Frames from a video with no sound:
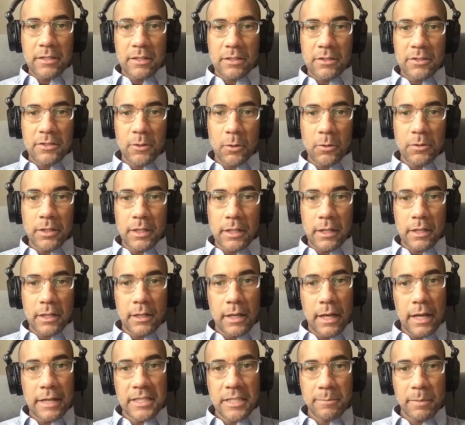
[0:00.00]
consulting
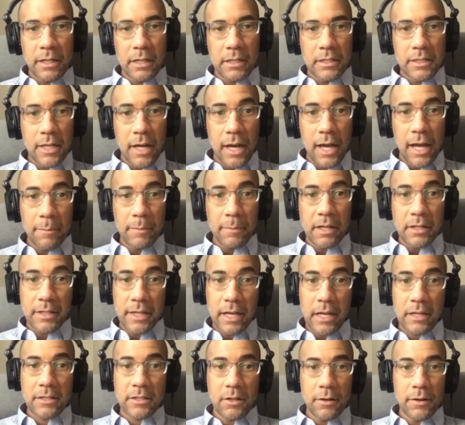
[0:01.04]
and spending time at
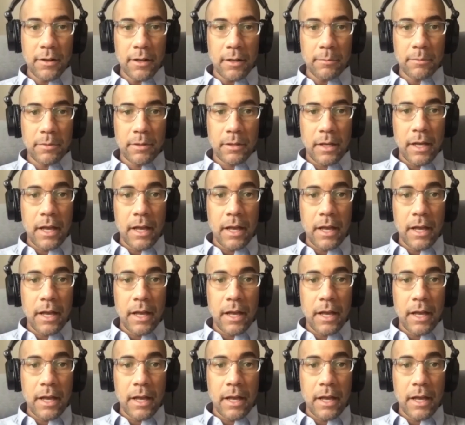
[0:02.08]
tech startup,